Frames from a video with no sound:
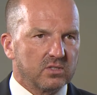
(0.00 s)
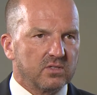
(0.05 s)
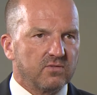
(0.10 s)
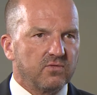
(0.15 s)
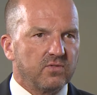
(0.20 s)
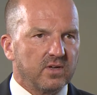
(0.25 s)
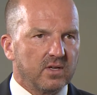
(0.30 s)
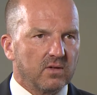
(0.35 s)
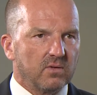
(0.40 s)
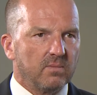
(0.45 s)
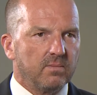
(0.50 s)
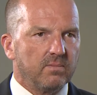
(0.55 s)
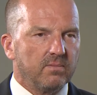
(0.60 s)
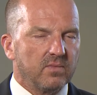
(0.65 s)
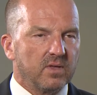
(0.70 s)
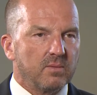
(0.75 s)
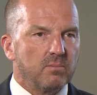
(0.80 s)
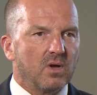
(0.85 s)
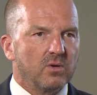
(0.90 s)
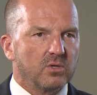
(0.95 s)
to feel
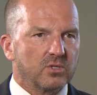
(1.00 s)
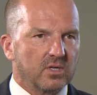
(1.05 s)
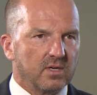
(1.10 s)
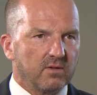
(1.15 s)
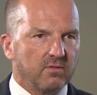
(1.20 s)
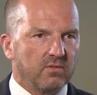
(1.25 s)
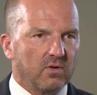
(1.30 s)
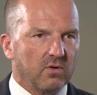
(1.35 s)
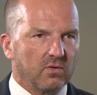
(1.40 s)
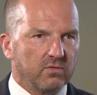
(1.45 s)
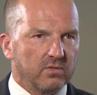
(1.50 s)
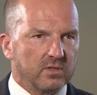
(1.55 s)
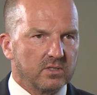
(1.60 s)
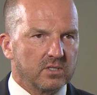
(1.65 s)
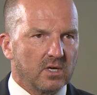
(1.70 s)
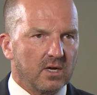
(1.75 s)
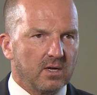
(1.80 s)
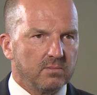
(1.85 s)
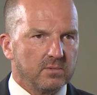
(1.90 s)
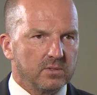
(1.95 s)
emotionally involved at
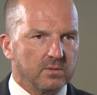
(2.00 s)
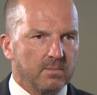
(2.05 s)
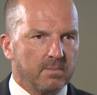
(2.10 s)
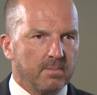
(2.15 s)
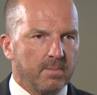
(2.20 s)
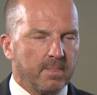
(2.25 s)
times.